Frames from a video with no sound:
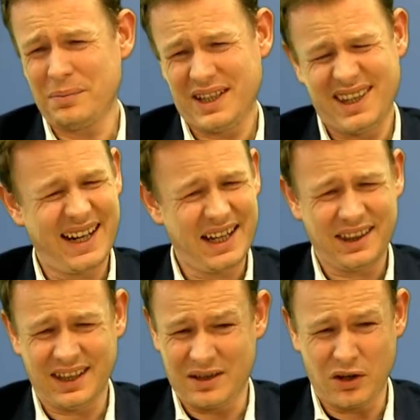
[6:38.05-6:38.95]
but that I
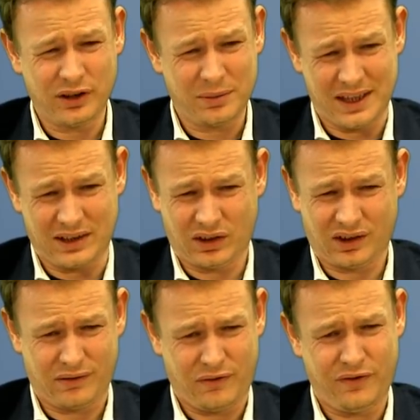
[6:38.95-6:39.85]
think also makes
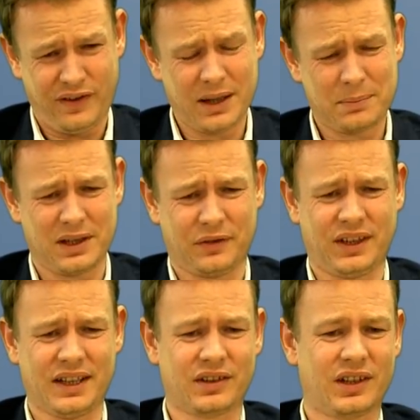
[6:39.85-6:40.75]
a fair bit of
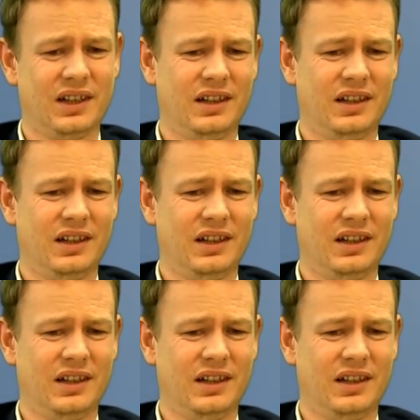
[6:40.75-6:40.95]
sense,